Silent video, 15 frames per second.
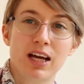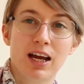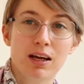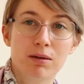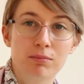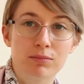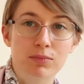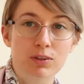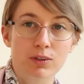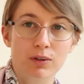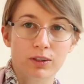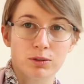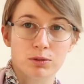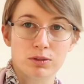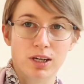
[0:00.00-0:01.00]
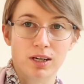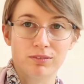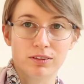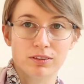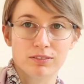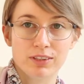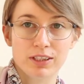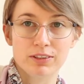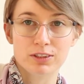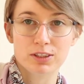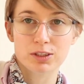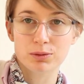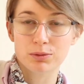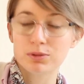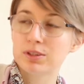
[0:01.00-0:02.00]
I am going to travel very
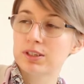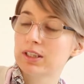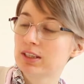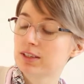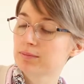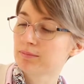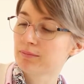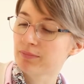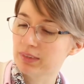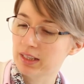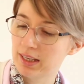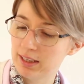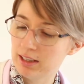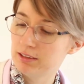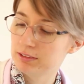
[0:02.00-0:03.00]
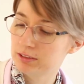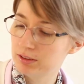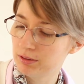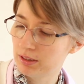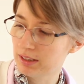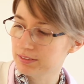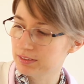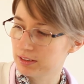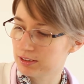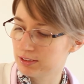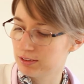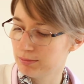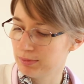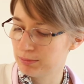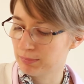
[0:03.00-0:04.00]
soon to London
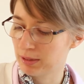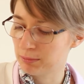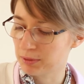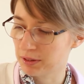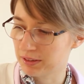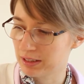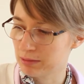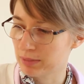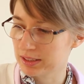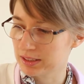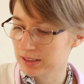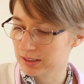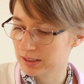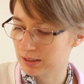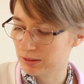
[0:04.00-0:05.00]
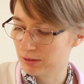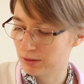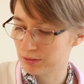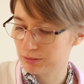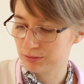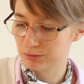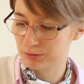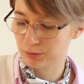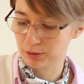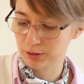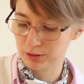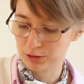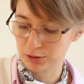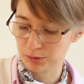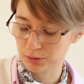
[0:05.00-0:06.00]
to meet my brother and my sister-in-law for
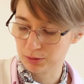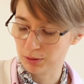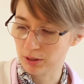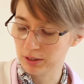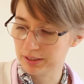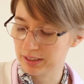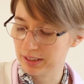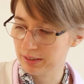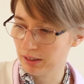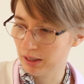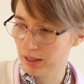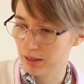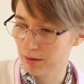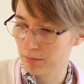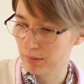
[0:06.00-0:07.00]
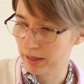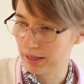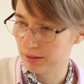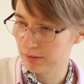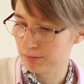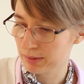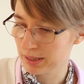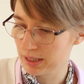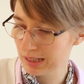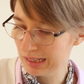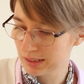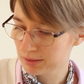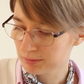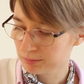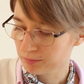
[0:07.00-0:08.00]
a short holiday in end of May,
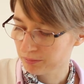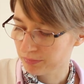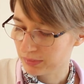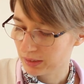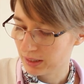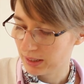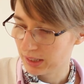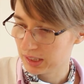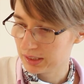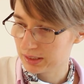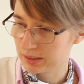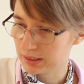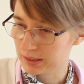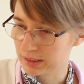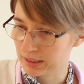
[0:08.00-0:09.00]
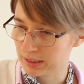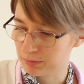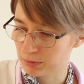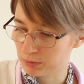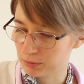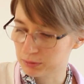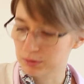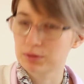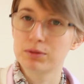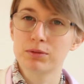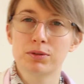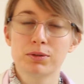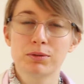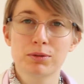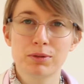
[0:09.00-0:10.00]
and then I will also go
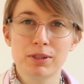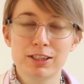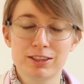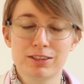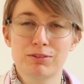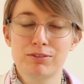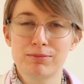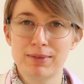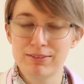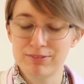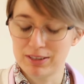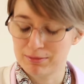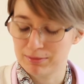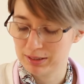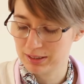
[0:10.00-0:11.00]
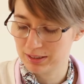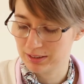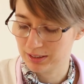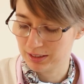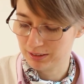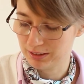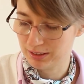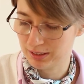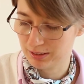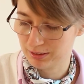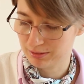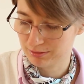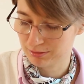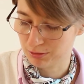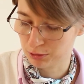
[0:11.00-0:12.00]
to Croatia with my family
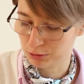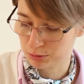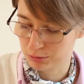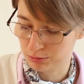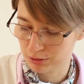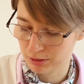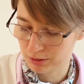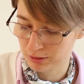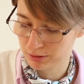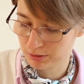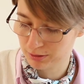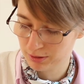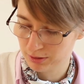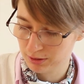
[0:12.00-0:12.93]
in Austria.